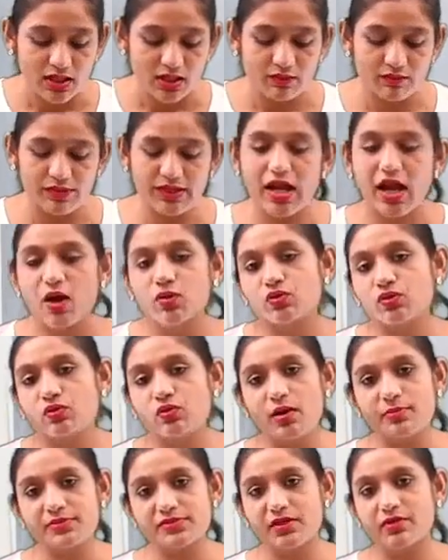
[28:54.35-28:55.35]
we have to
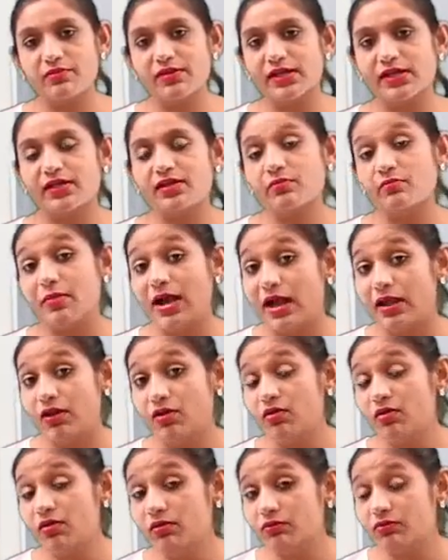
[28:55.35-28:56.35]
observe in a
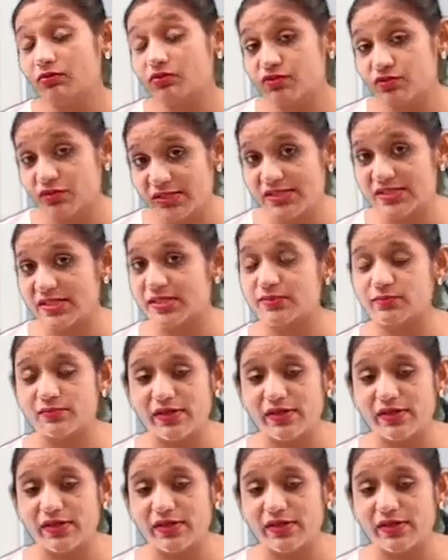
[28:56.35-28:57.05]
biophysics.